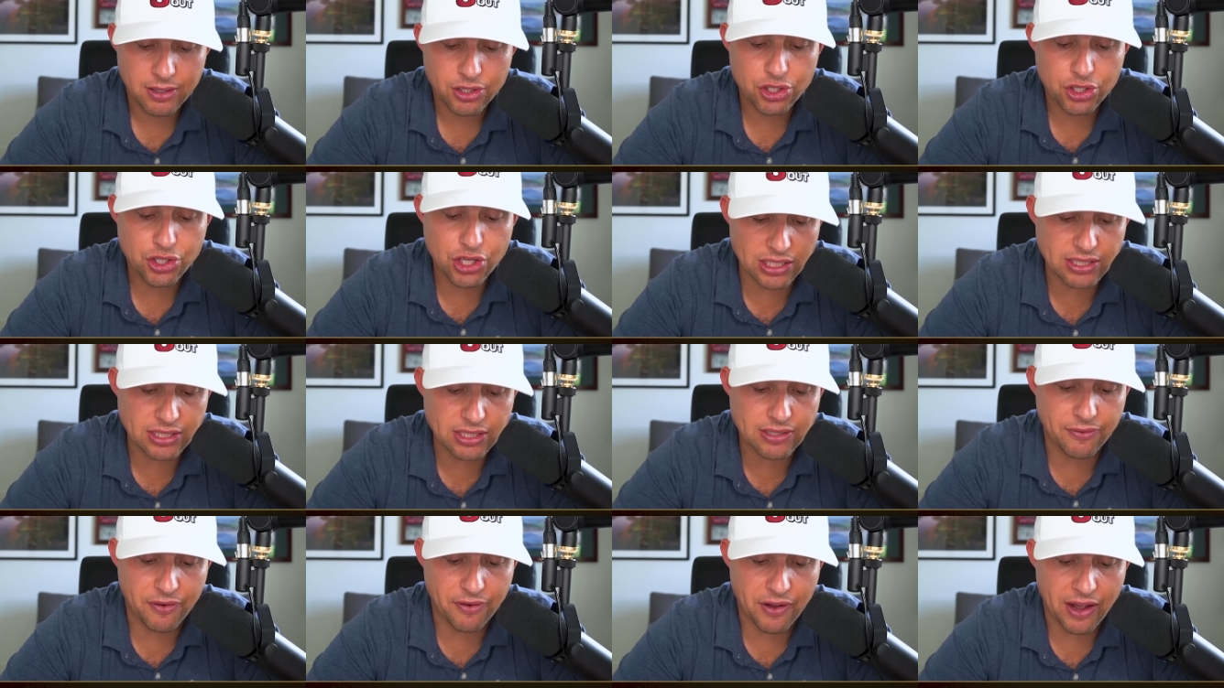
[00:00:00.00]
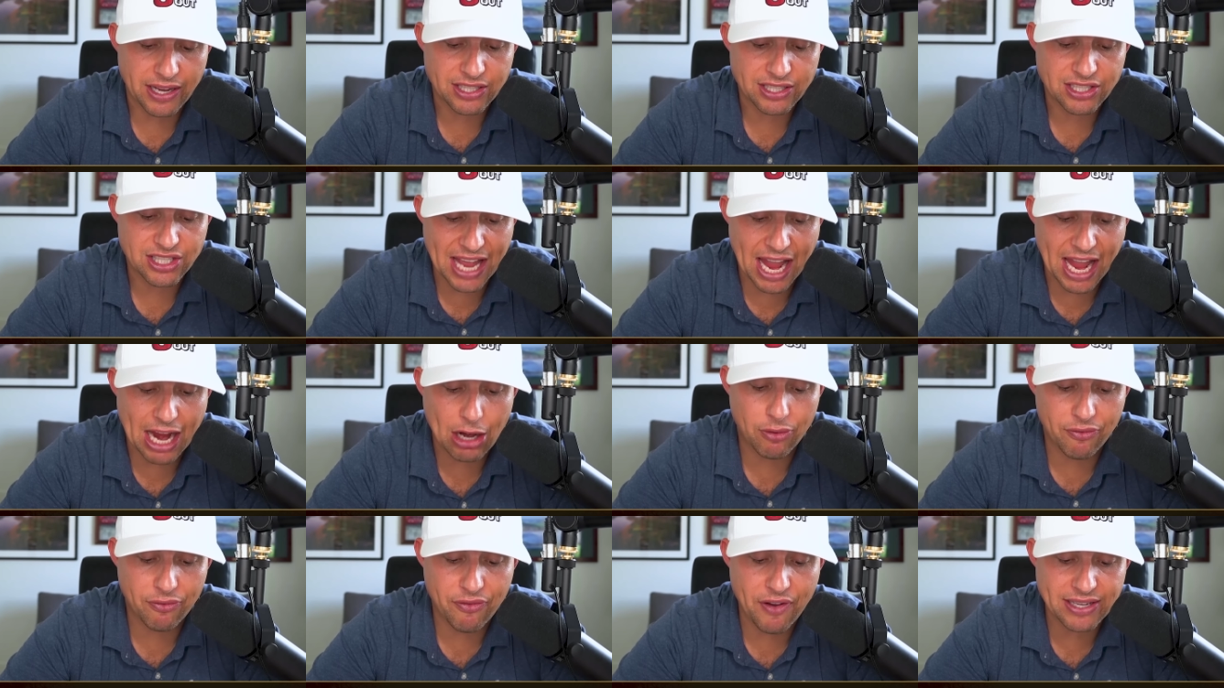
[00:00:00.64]
justify
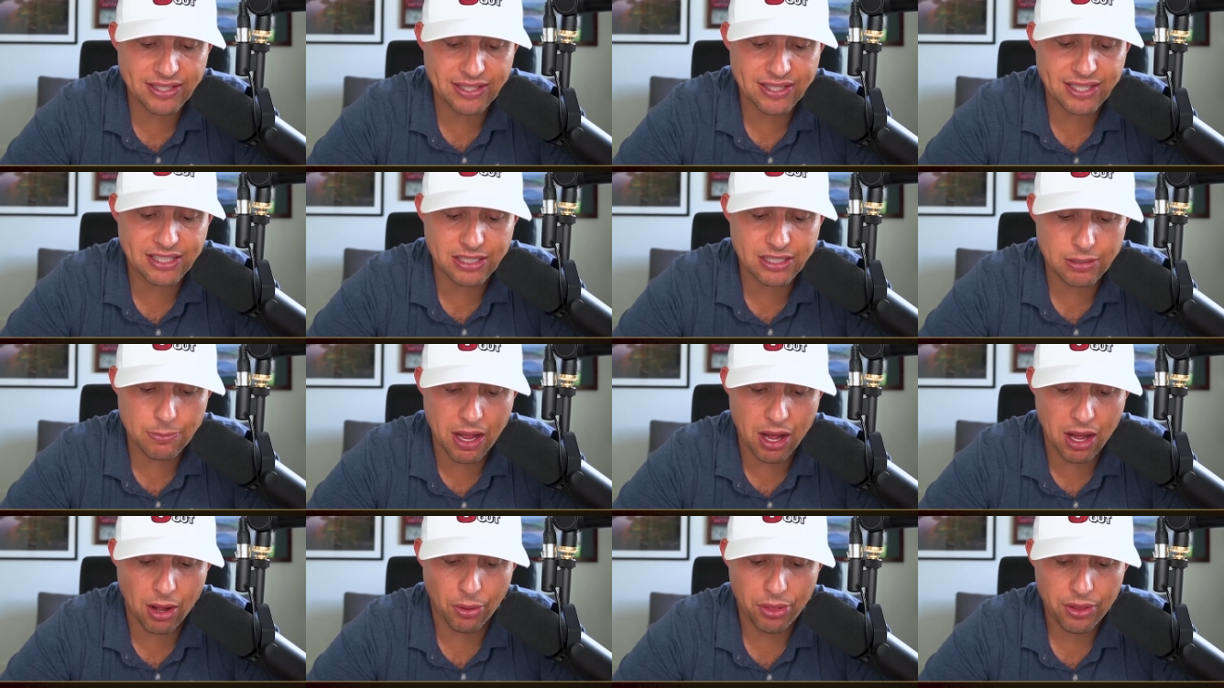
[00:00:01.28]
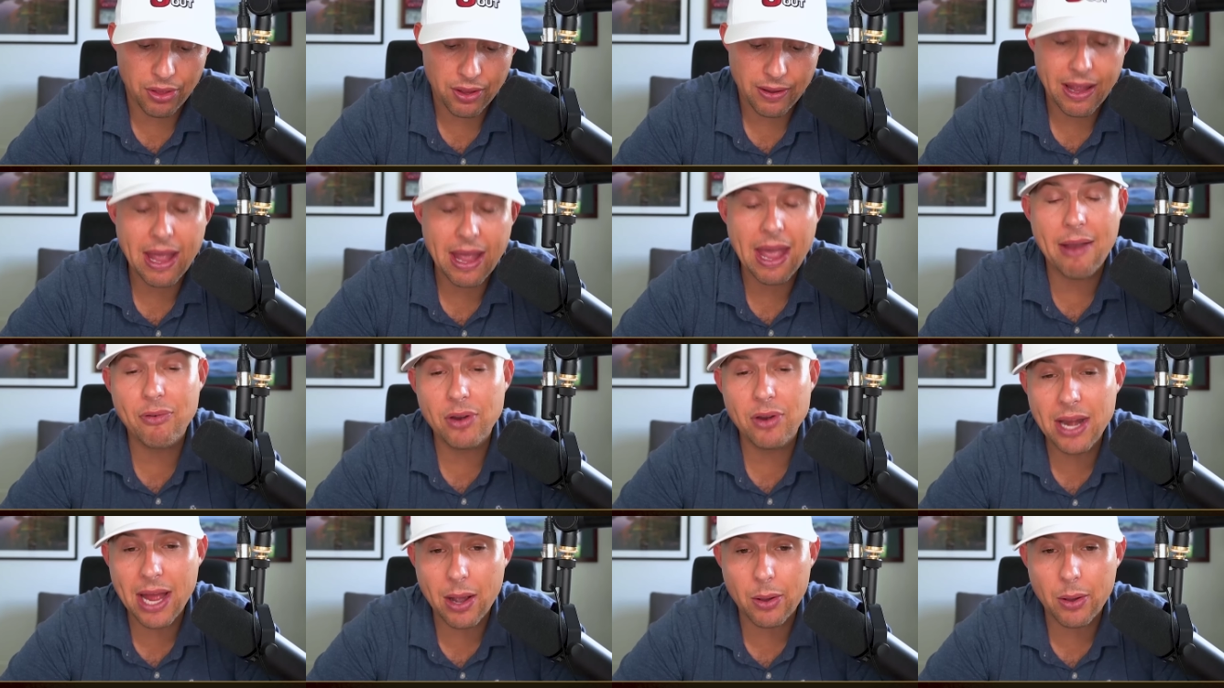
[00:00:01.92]
sacrificing some health
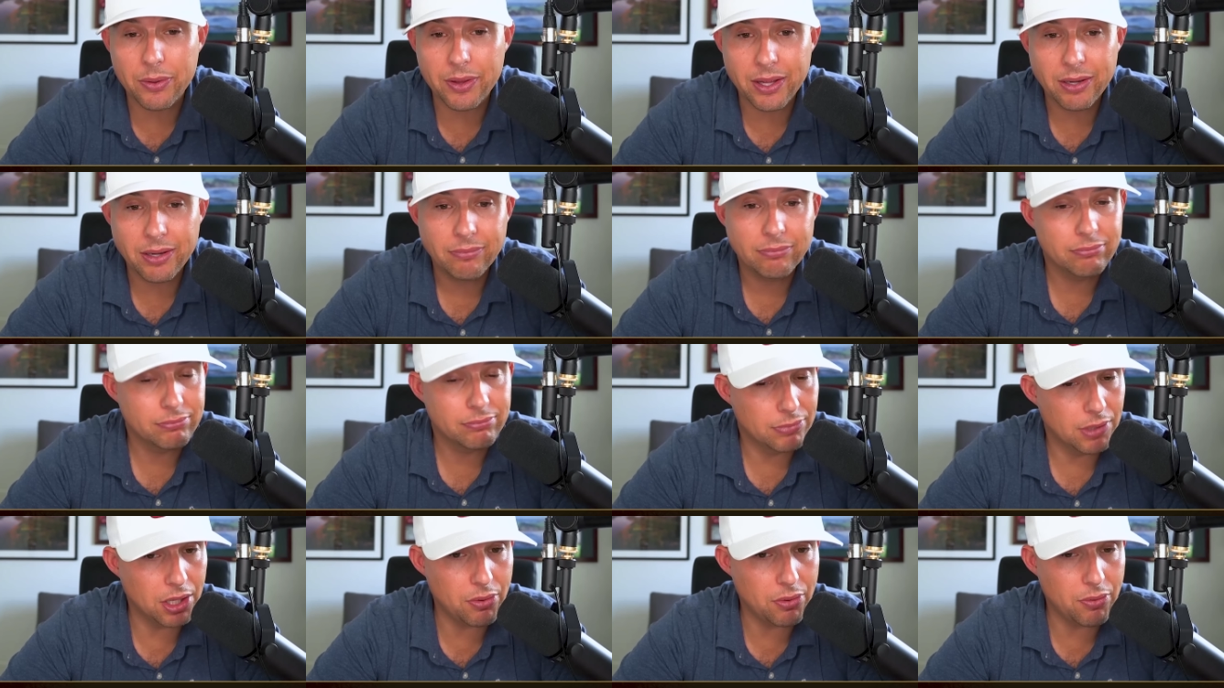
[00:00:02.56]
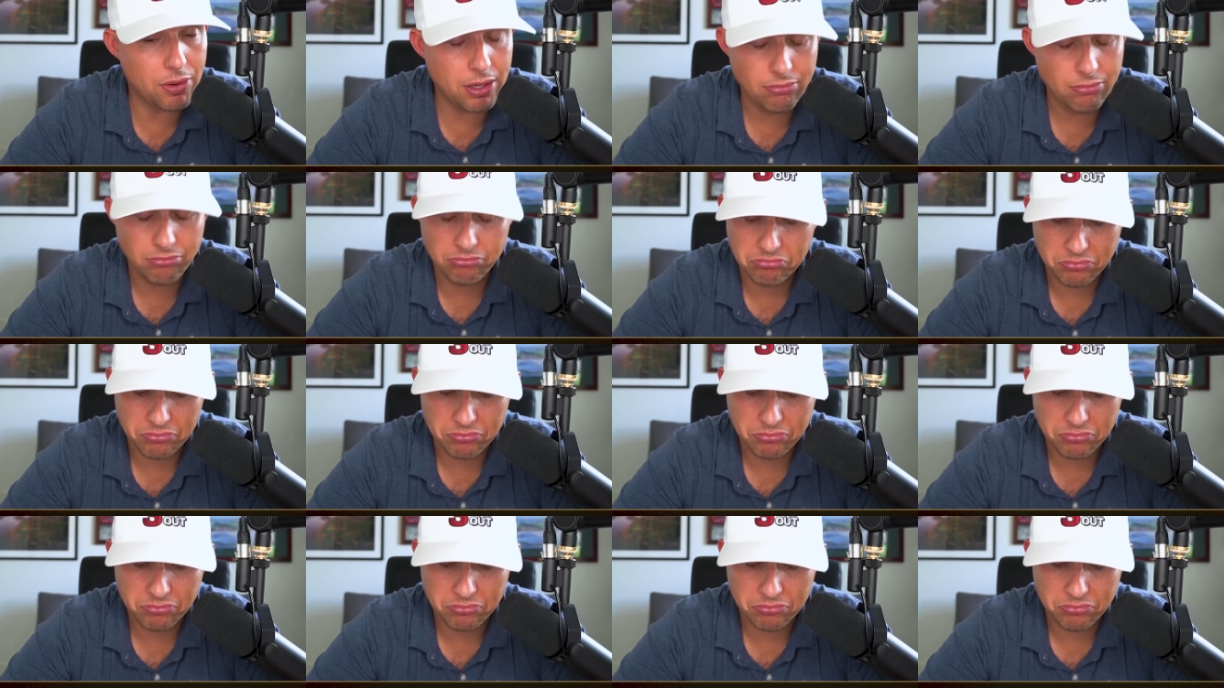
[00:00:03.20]
every now and then. Agreed.